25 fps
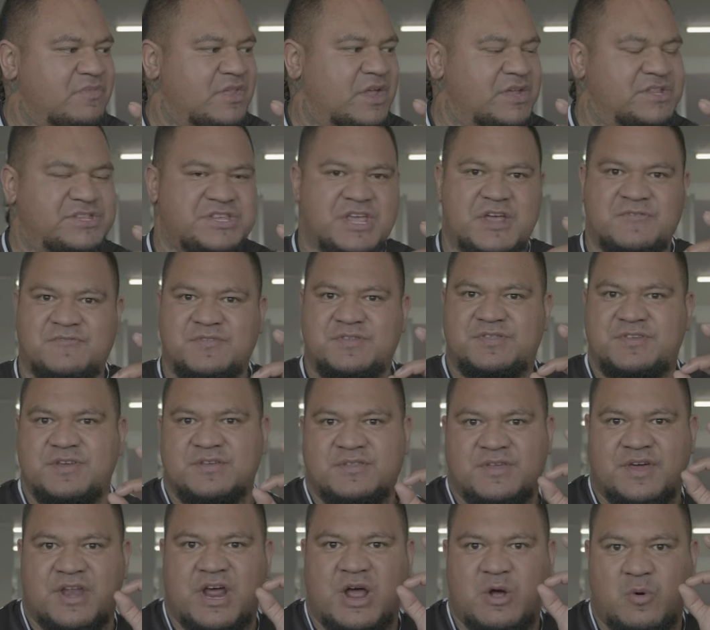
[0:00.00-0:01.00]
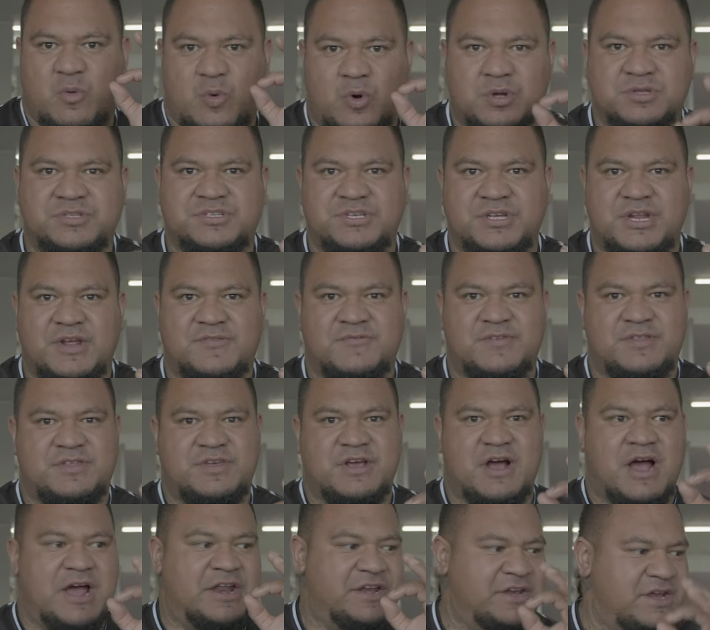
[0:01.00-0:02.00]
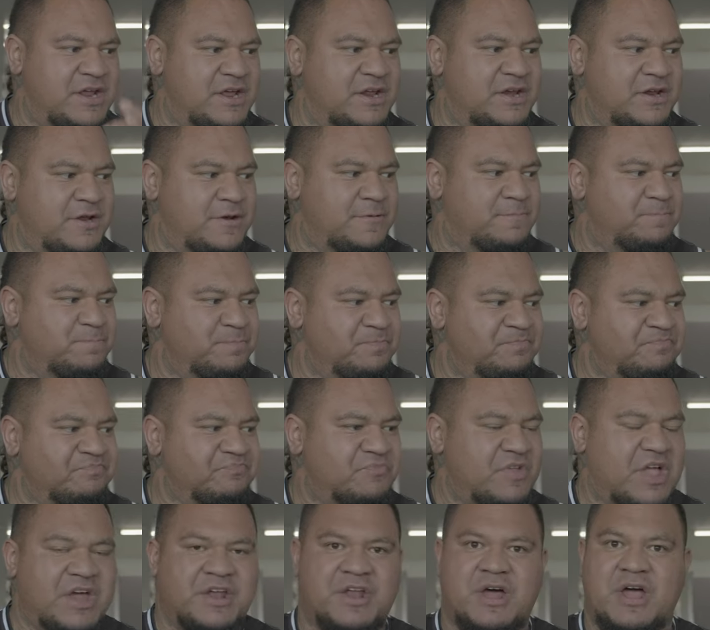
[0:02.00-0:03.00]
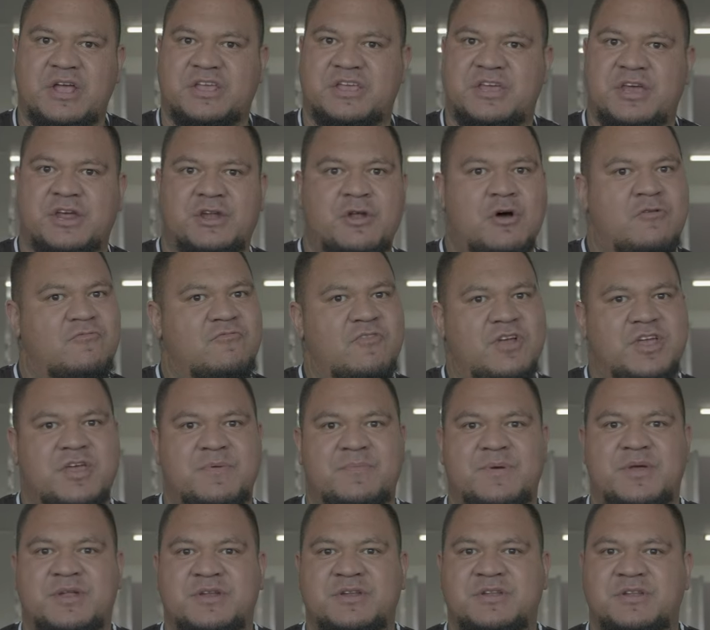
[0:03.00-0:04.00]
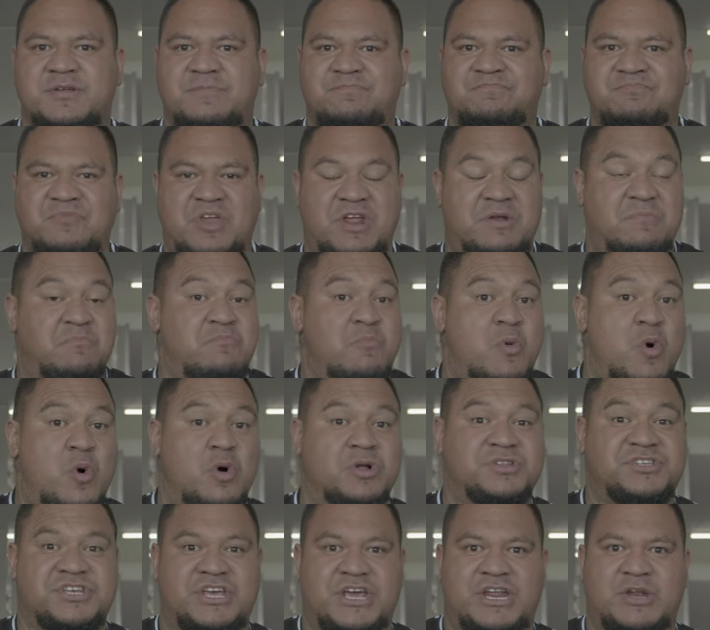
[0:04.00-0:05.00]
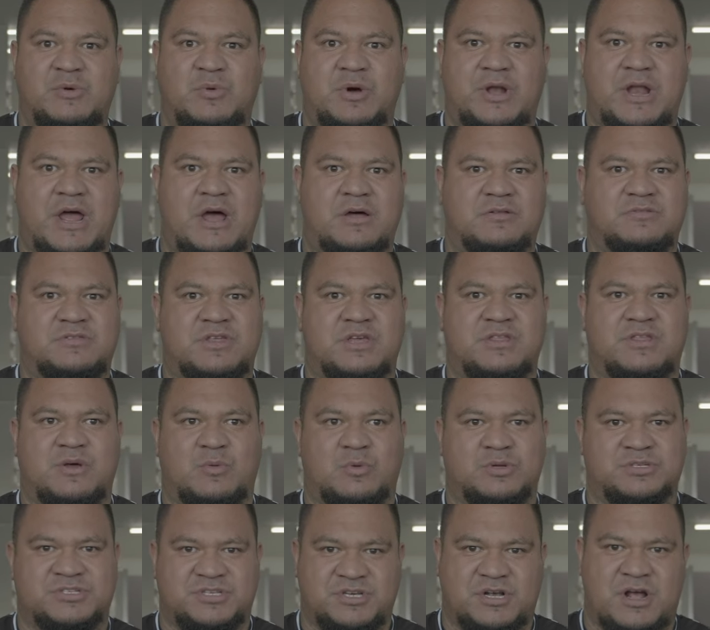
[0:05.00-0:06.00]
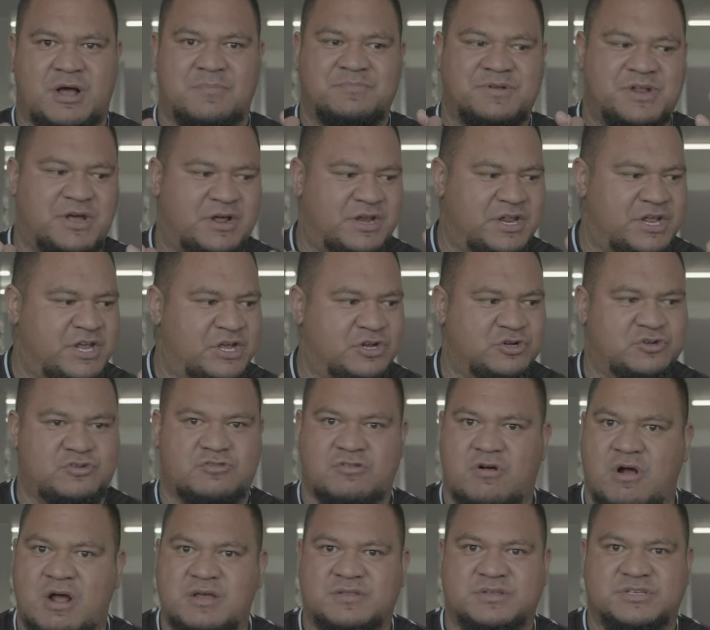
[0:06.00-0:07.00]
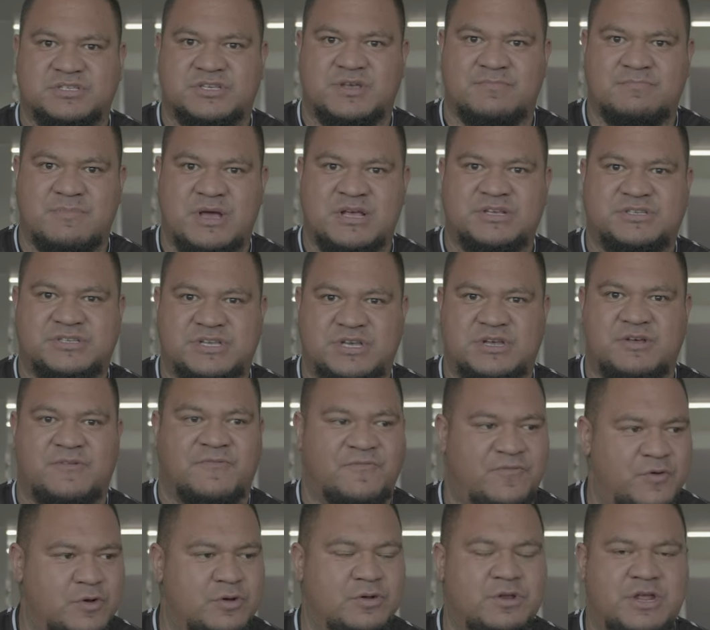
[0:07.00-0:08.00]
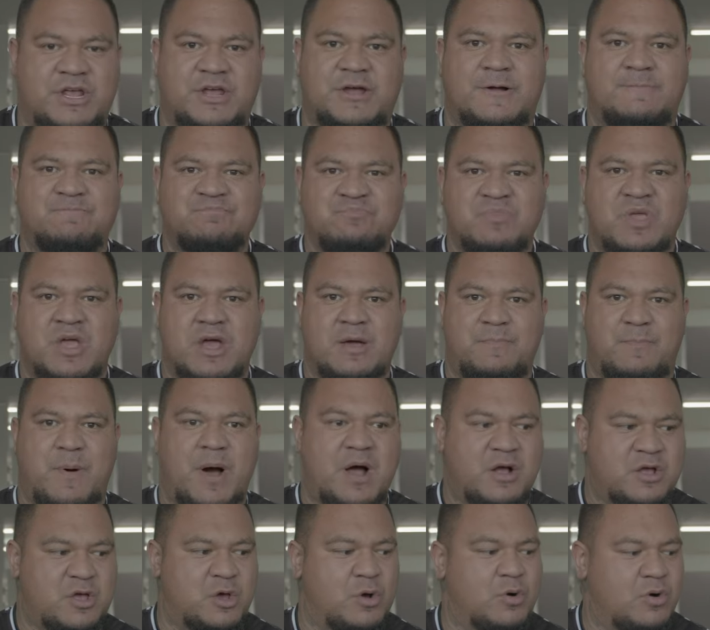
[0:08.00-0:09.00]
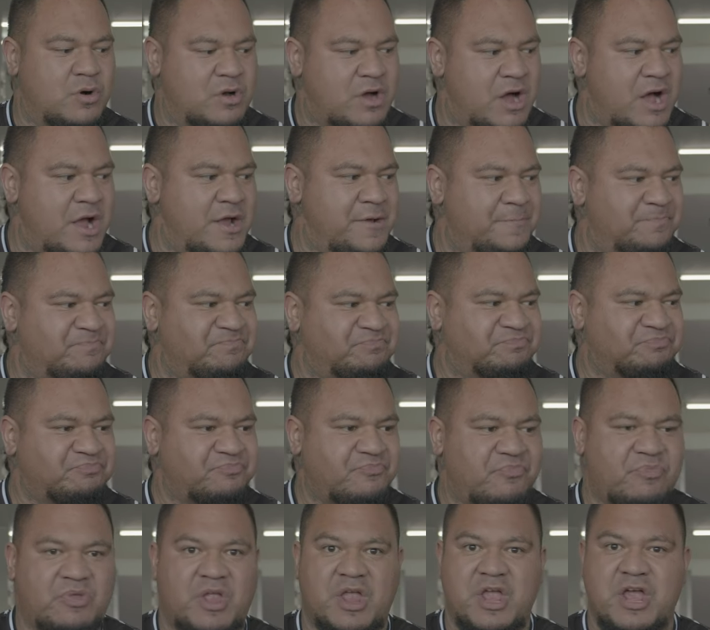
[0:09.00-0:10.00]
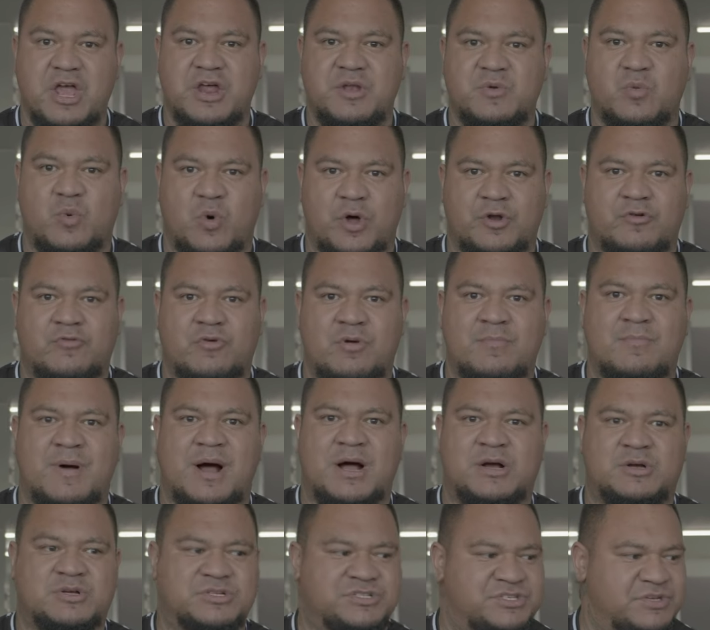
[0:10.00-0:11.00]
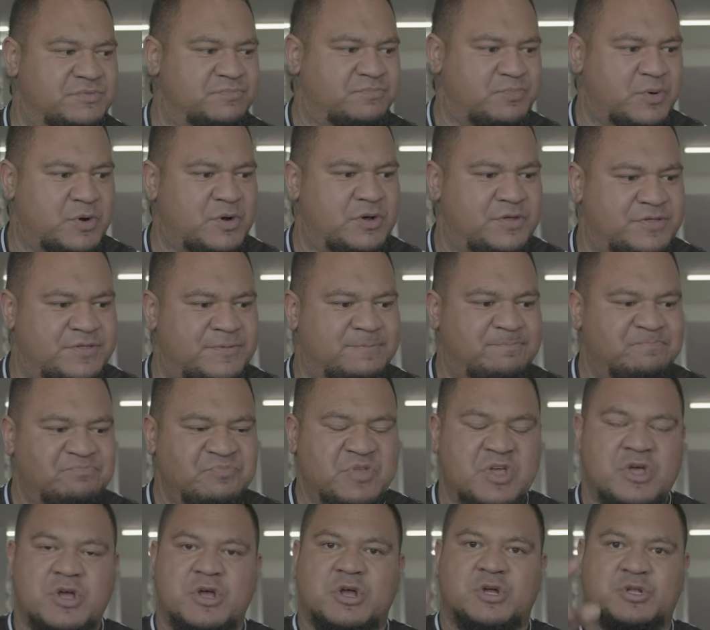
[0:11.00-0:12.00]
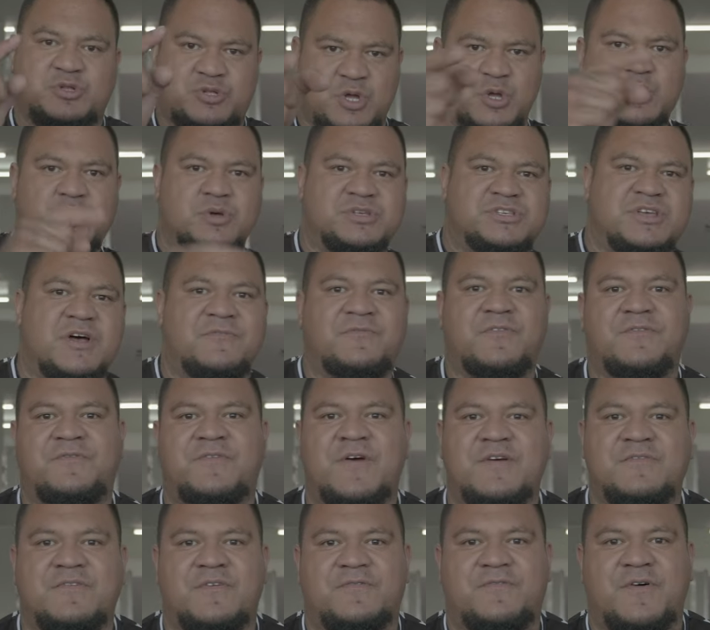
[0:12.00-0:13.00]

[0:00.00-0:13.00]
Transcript: it's everything that I wanted, everything I needed, and I cannot recommend it more to anyone out there that wants to come down here and try this amazing food here at Pakeha Kai and Wanneroo Markets in Perth. Do yourself a favor,